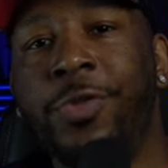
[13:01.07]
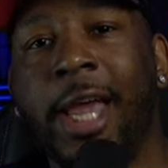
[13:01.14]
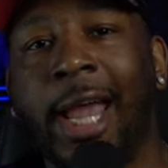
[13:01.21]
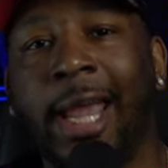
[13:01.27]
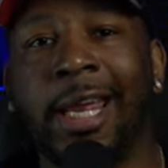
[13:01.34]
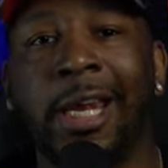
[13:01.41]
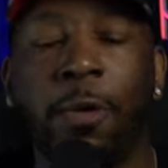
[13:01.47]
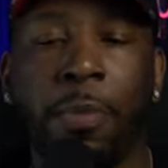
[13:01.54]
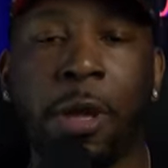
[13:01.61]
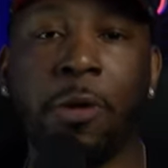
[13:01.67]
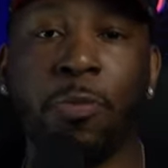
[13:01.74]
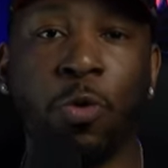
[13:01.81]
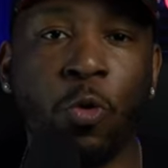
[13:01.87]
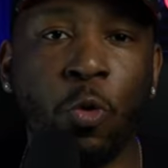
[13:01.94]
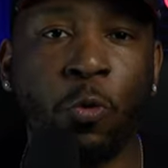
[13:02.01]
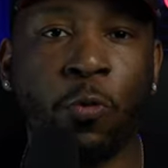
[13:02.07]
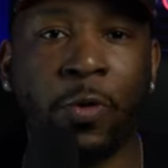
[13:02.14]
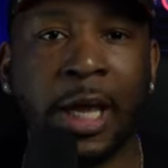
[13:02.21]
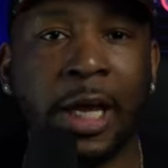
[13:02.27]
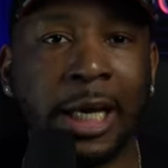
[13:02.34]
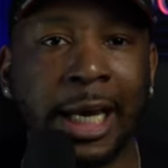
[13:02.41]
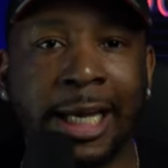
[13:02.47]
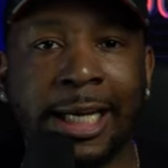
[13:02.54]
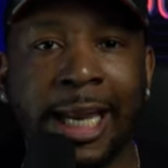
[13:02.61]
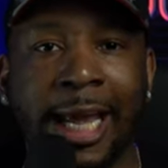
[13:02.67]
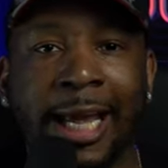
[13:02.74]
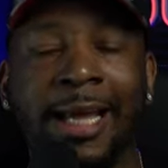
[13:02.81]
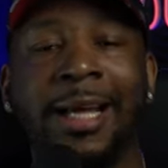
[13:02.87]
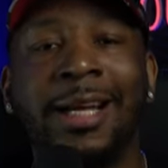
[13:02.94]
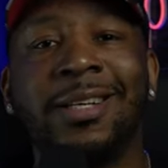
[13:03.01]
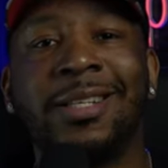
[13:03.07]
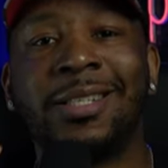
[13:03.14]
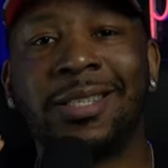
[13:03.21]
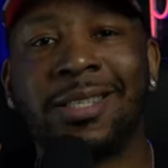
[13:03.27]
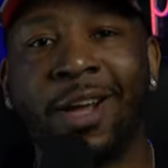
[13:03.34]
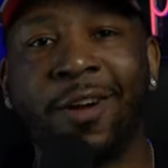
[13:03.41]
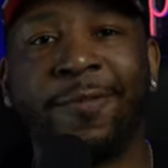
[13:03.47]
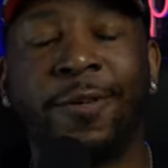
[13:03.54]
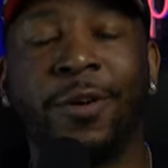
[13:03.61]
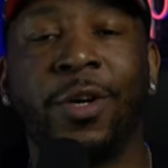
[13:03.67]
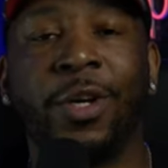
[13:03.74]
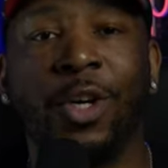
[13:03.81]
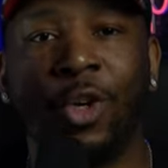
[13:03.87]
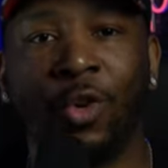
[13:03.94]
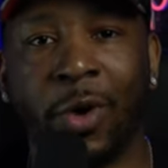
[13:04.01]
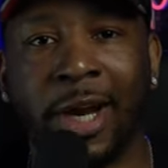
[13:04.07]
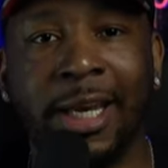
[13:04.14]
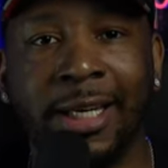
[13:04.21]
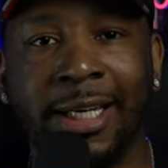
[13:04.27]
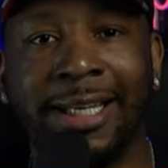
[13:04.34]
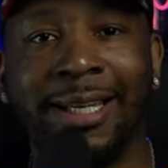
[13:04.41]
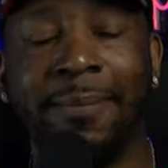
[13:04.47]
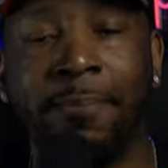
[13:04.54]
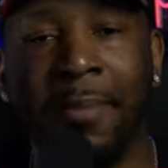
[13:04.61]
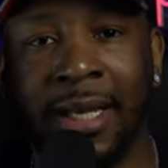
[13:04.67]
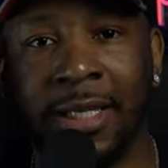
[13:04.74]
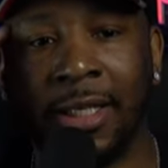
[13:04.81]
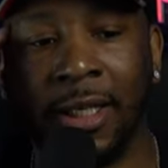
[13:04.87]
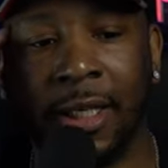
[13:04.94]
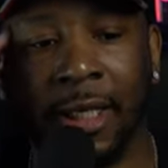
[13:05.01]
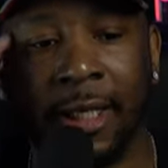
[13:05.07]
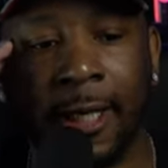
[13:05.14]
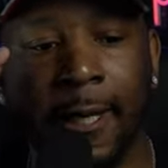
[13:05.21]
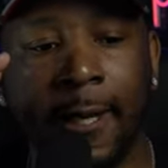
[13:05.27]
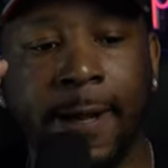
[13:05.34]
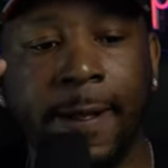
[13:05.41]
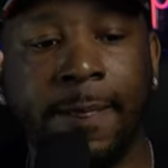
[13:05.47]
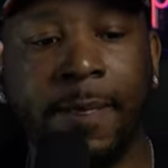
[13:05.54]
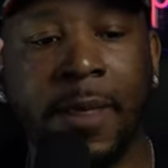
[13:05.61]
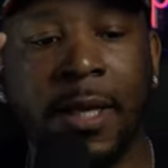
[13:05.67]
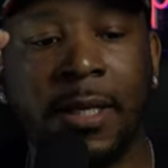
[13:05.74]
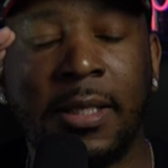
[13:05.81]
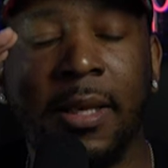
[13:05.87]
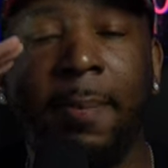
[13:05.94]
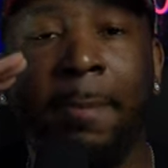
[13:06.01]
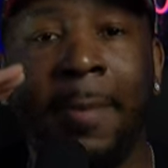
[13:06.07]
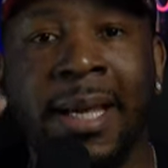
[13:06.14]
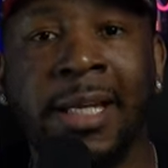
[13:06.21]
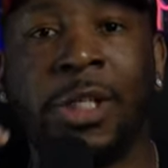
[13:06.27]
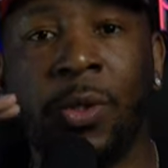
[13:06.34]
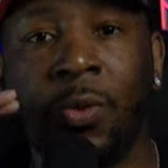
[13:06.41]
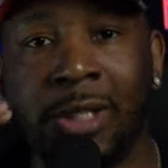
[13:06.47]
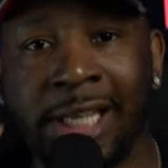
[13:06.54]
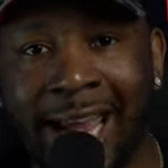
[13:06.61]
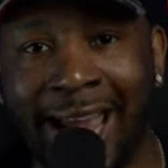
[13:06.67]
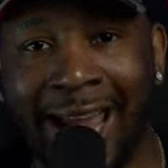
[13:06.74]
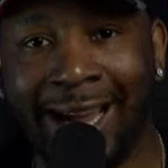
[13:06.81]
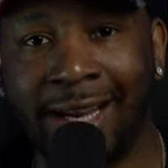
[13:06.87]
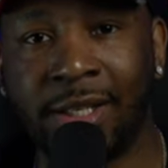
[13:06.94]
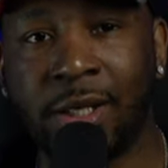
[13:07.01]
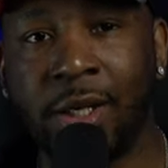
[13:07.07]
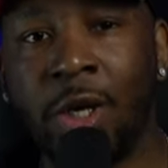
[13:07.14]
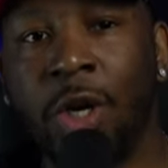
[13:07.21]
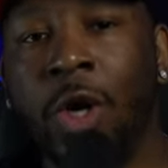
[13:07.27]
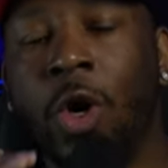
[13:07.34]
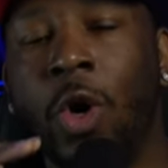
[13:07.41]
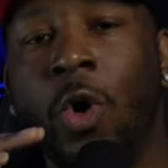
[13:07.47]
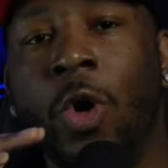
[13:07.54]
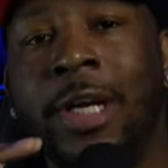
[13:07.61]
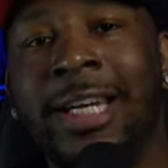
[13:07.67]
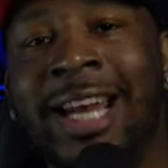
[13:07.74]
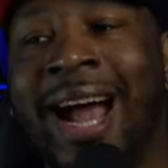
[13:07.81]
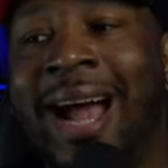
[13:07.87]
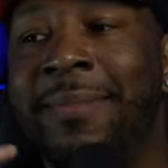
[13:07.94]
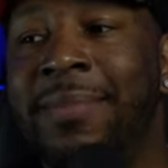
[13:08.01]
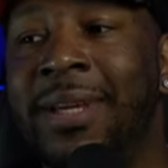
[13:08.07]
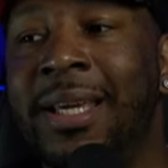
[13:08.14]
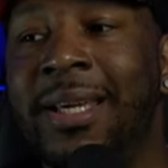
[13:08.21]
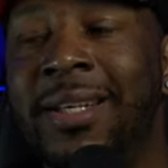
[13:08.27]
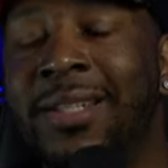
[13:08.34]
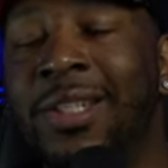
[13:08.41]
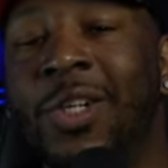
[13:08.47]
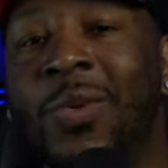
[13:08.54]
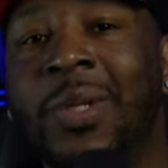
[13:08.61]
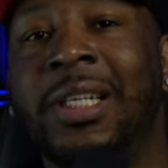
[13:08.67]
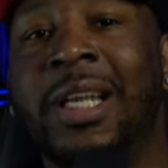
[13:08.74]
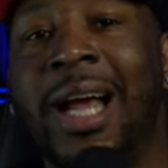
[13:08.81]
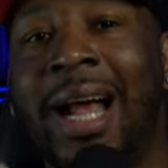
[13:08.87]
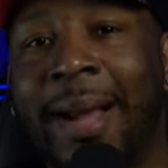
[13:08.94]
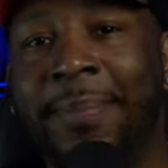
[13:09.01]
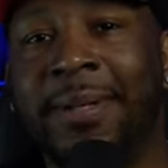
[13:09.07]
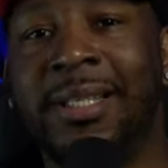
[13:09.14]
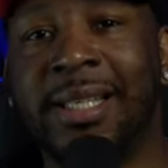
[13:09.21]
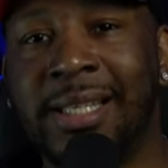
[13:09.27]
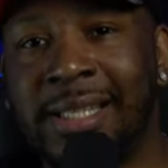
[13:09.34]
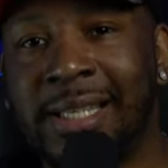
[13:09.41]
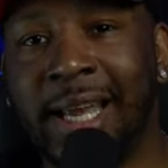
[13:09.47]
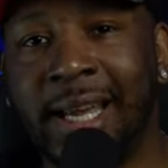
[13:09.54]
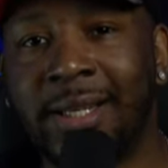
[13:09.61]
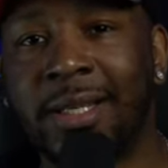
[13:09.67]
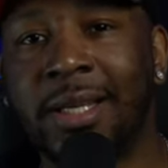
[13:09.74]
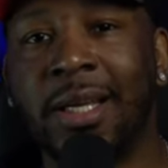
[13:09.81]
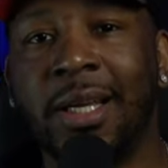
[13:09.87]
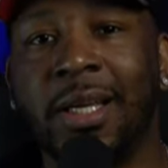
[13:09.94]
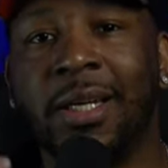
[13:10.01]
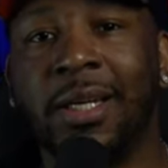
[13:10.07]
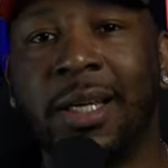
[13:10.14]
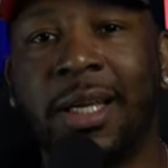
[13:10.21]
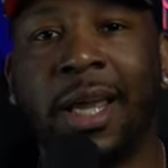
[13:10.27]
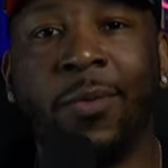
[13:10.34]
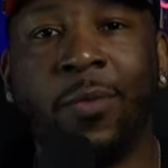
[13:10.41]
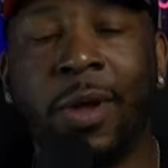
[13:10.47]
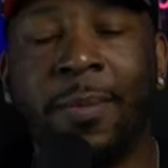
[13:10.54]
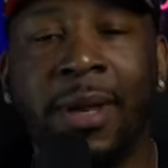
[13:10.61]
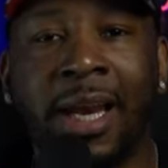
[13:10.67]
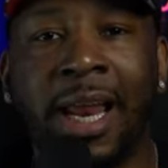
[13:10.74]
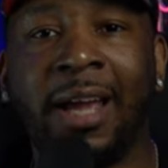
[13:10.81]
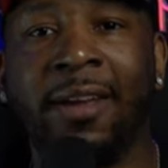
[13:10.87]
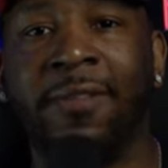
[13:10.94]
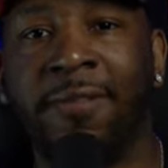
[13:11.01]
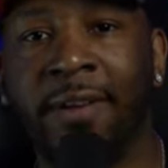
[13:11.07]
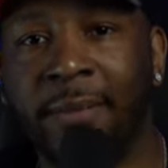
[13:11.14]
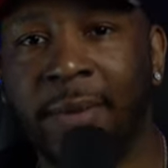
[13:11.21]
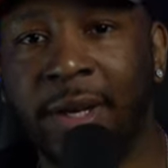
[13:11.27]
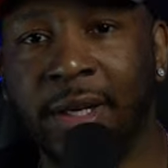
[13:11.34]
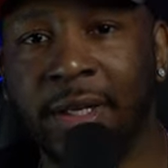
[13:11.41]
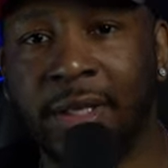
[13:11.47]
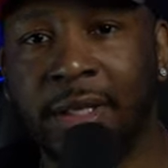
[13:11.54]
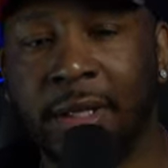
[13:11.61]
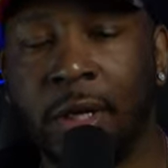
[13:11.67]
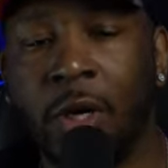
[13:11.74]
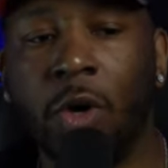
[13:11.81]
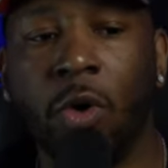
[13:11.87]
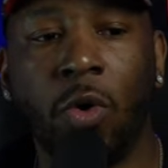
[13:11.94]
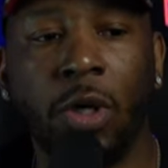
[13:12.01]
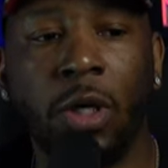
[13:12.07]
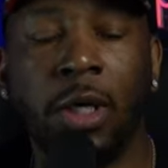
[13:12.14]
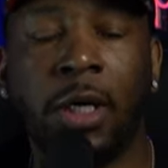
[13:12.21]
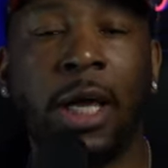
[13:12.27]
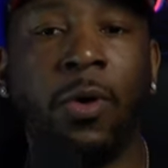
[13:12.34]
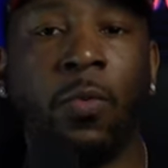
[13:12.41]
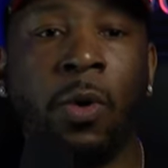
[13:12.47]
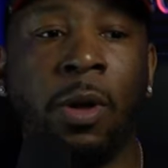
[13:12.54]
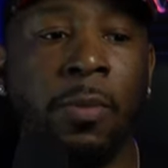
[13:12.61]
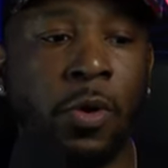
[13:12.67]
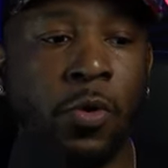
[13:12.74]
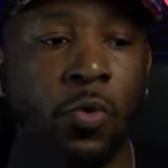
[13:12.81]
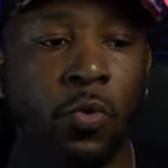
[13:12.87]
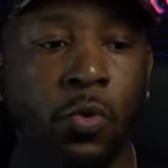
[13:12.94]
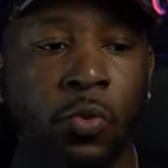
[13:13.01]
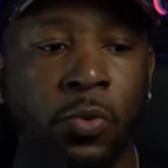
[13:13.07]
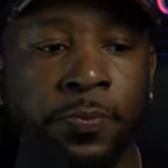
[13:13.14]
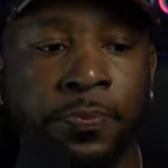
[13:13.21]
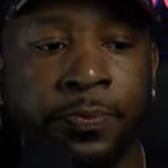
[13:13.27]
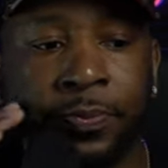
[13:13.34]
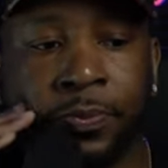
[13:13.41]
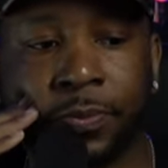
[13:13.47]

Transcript: do that and the people who fail at that suffer greatly mentally. Is a mental tax on not being good with the opposite sex. Look at women like feminists, or look at women who,